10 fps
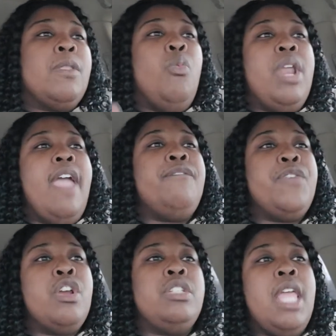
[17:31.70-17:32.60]
when I
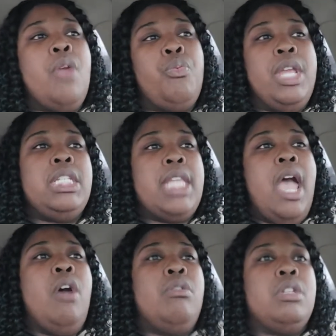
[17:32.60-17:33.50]
first had reached
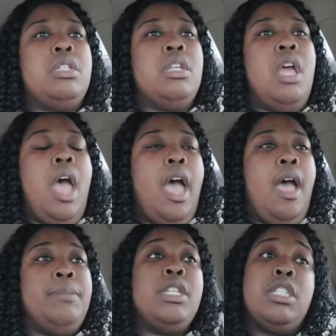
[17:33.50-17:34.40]
out
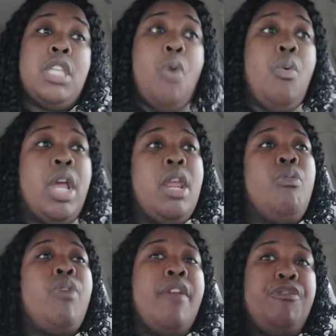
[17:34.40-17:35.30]
um, to someone
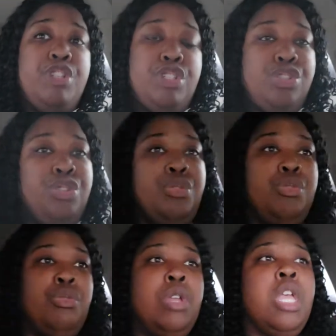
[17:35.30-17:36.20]
in reference
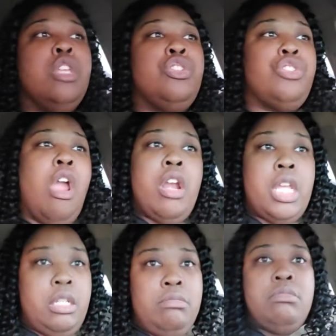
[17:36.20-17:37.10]
to
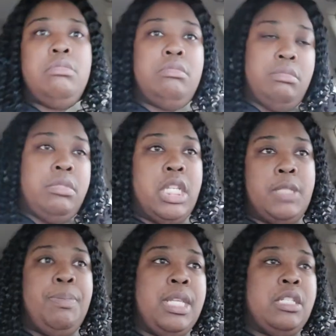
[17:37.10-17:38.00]
starting
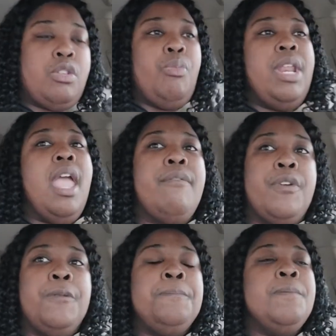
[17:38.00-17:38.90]
this business or
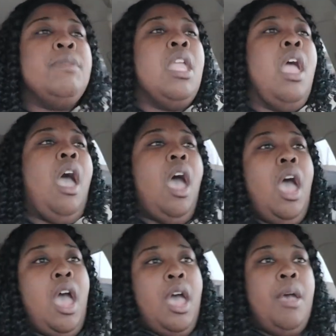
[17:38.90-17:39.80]
whatever,
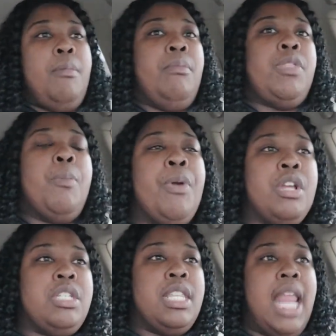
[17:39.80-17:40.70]
the
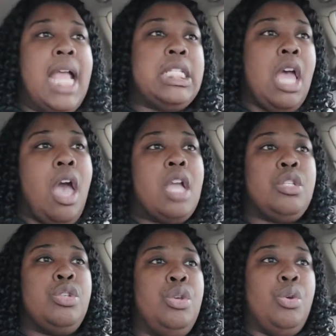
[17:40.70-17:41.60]
person that I
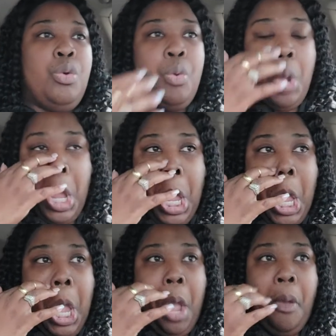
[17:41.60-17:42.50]
talked to
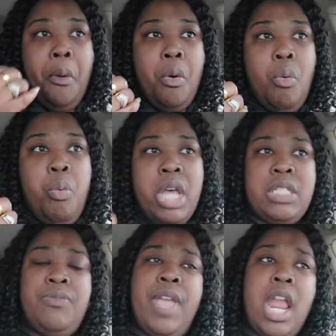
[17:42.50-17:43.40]

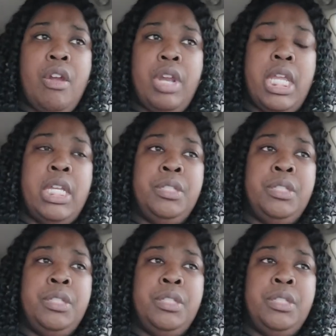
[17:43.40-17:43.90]
was very